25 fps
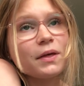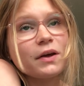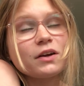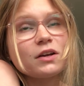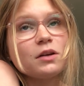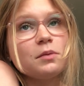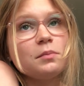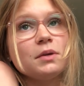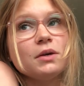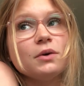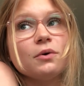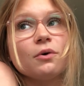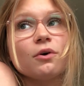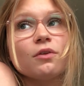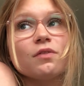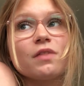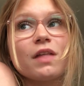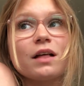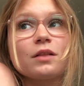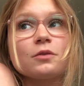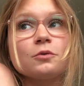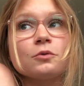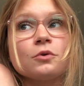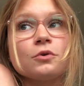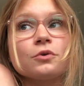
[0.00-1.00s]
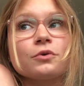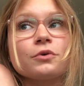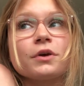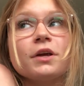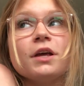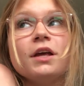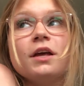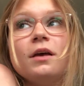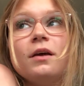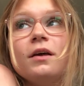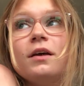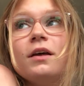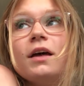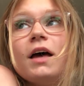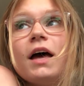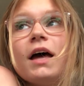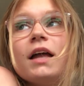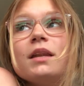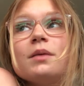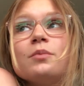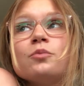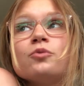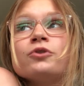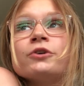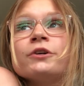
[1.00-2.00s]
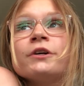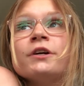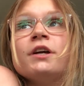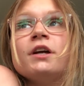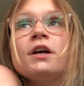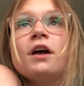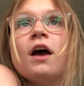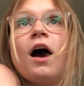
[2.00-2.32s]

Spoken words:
going to be going that long anymore.